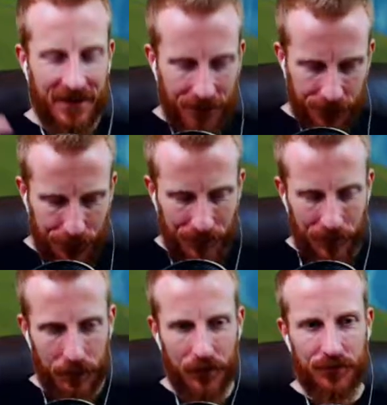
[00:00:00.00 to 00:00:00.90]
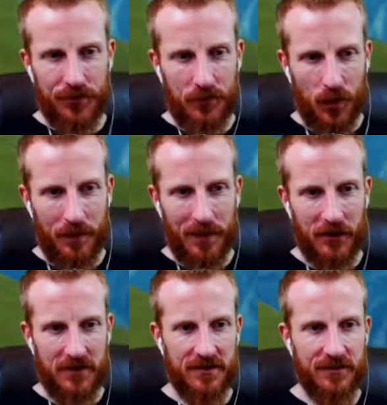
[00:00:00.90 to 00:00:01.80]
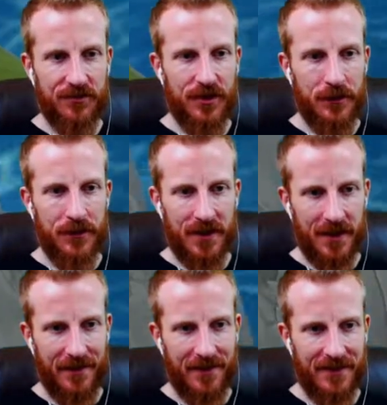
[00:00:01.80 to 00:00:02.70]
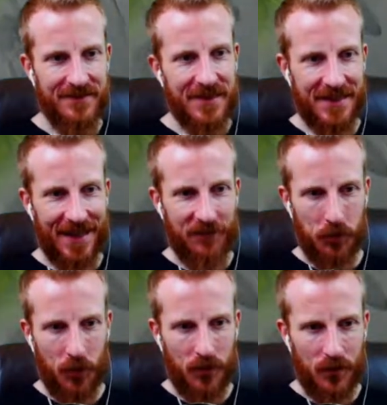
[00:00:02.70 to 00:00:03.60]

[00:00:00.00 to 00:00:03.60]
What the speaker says: so we can be producing more berries and stone, the kind of things that Davenport